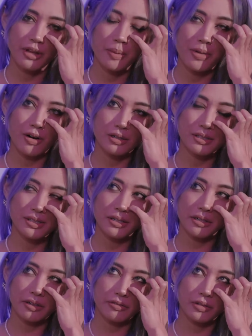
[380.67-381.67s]
like parents
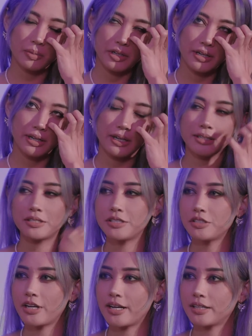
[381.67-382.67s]
think of you being a
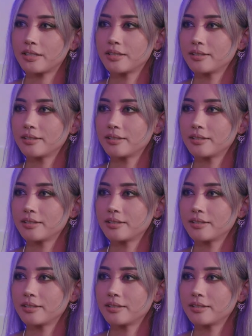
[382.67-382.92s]
DJ